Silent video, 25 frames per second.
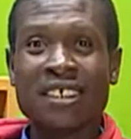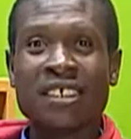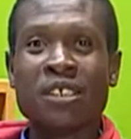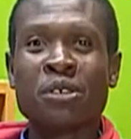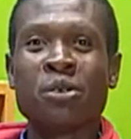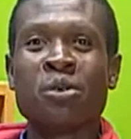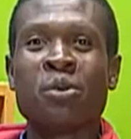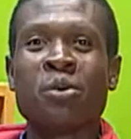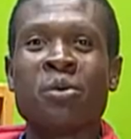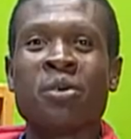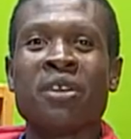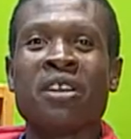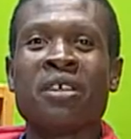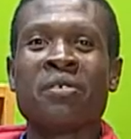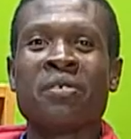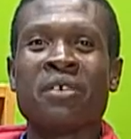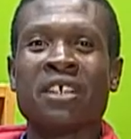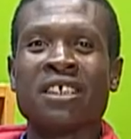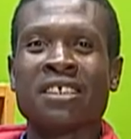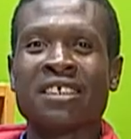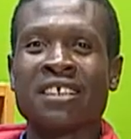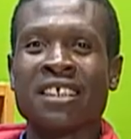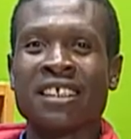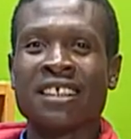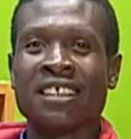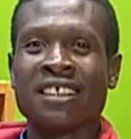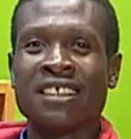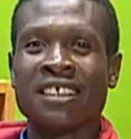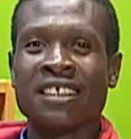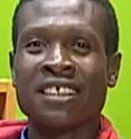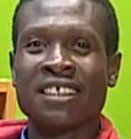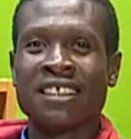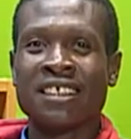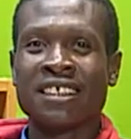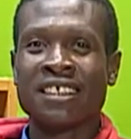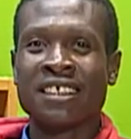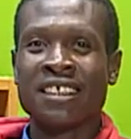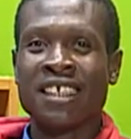to be the first artist
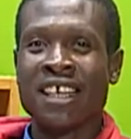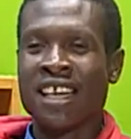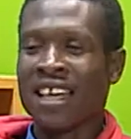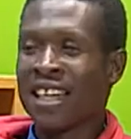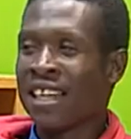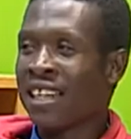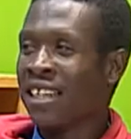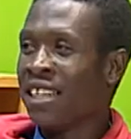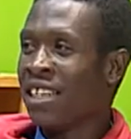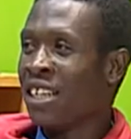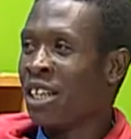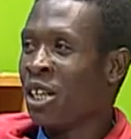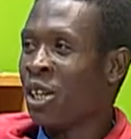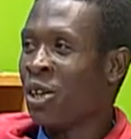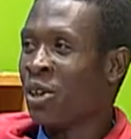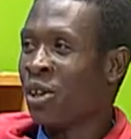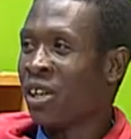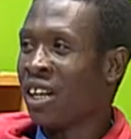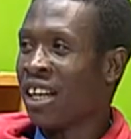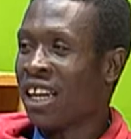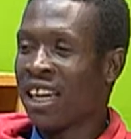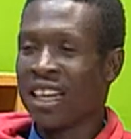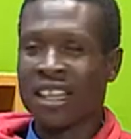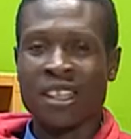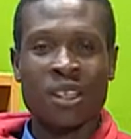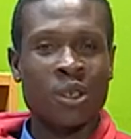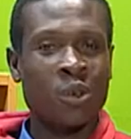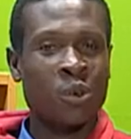aliniona and